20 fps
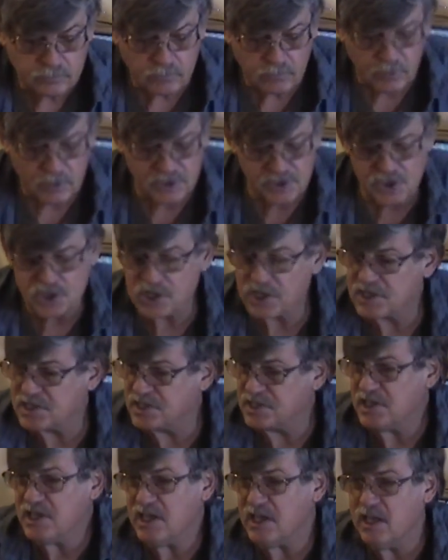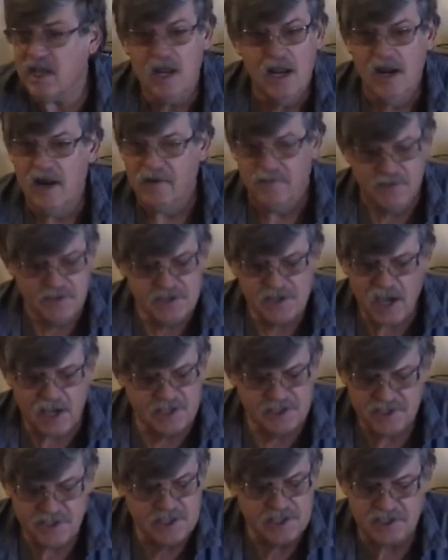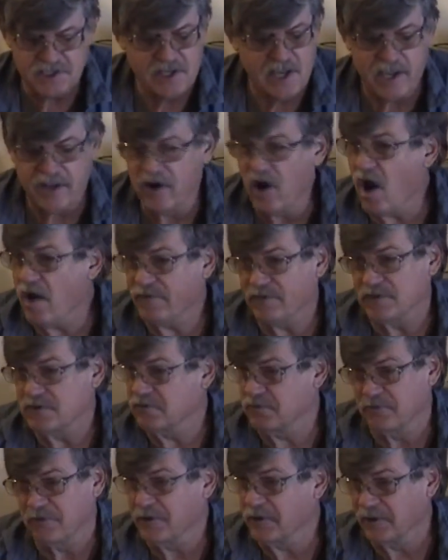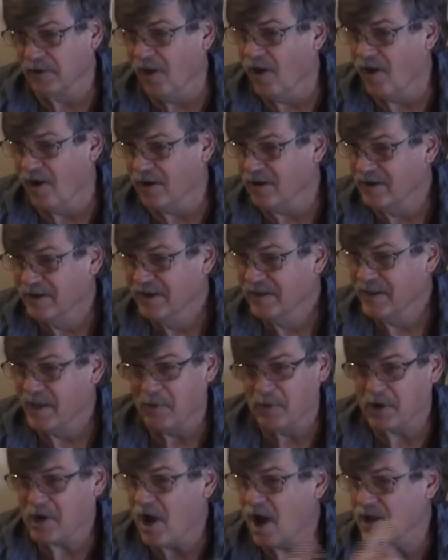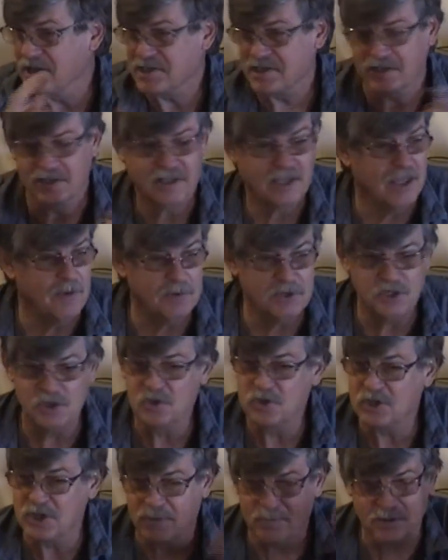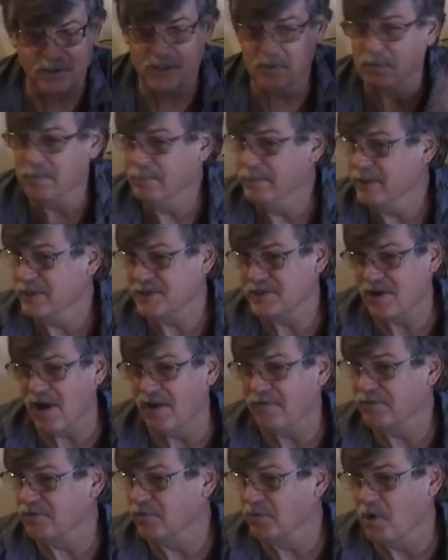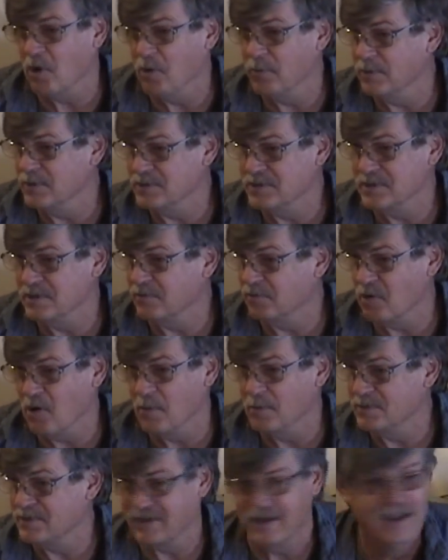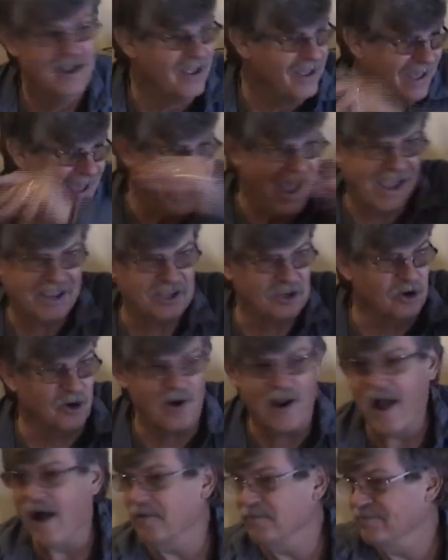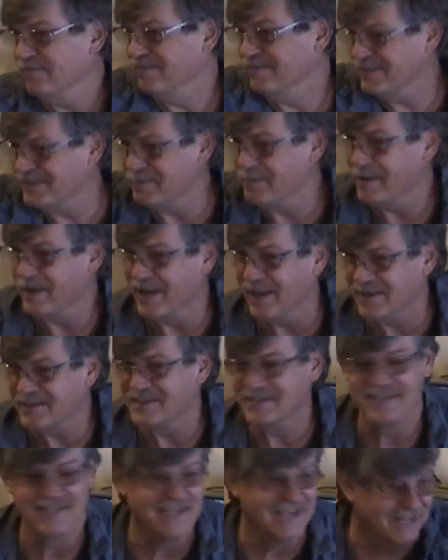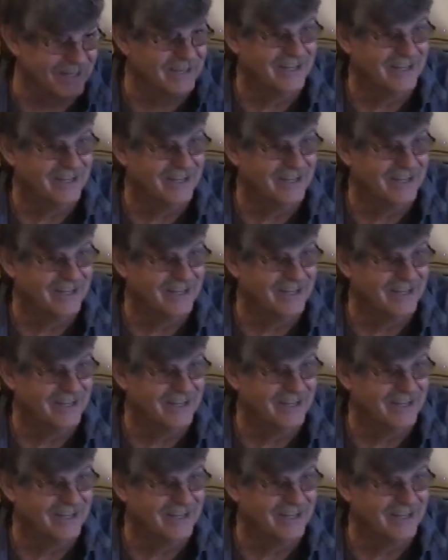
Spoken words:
So you can see, these guys didn't stay in office for very long. They were constantly, they would do something that would piss off the Romans, and the Romans said, you're out, somebody else is in.